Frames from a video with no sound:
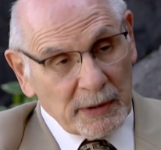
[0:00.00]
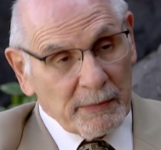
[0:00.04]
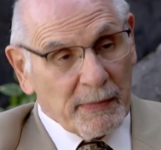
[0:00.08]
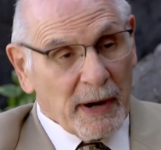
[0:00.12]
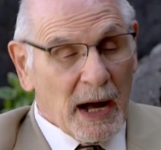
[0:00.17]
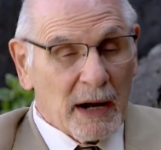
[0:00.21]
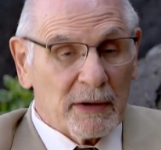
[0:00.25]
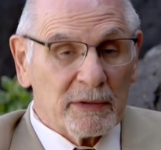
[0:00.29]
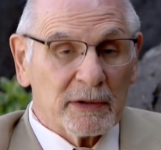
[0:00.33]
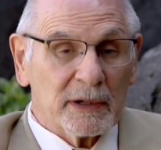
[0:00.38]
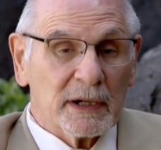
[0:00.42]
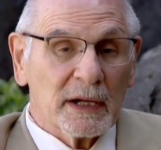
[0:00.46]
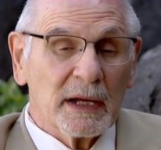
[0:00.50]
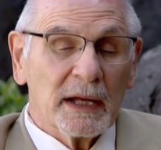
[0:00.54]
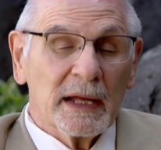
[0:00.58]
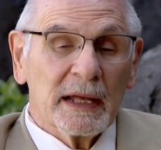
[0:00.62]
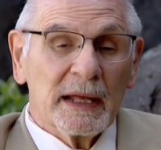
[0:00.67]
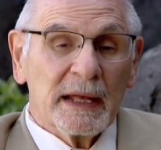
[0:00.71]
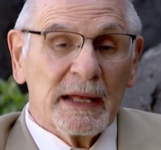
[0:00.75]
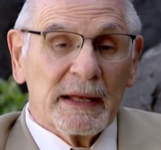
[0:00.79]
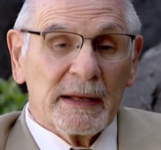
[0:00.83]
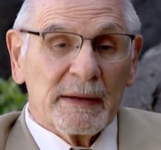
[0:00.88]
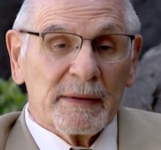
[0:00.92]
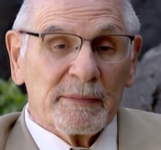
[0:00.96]
Amara,
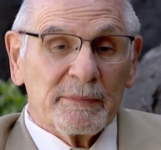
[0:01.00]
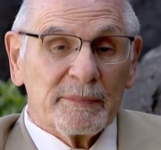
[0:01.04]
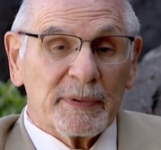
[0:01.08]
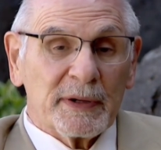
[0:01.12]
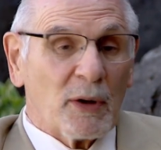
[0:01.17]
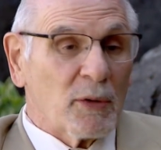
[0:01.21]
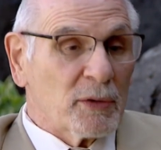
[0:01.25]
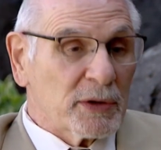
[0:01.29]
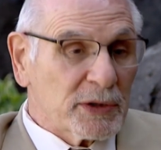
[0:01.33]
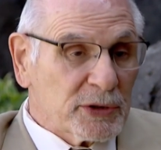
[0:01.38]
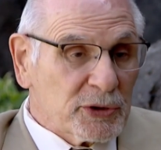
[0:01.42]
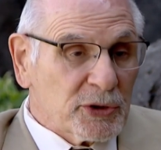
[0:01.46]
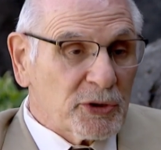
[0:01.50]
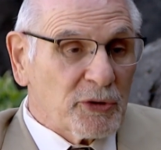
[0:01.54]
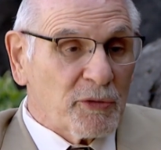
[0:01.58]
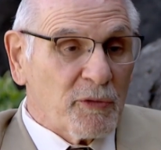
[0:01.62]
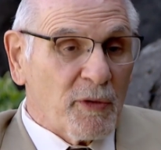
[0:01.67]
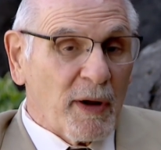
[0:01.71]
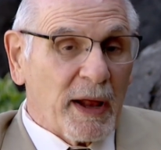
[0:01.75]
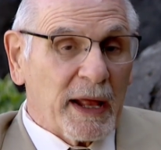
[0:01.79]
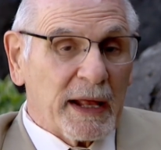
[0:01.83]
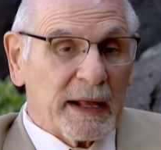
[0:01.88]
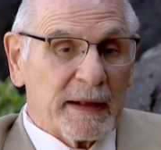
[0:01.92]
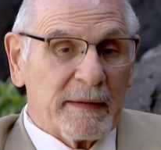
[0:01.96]
but only
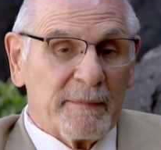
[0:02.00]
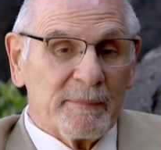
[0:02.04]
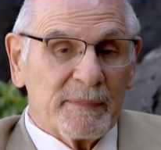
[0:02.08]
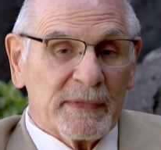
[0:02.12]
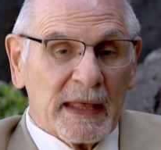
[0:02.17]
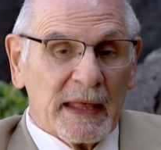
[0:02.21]
Tigray,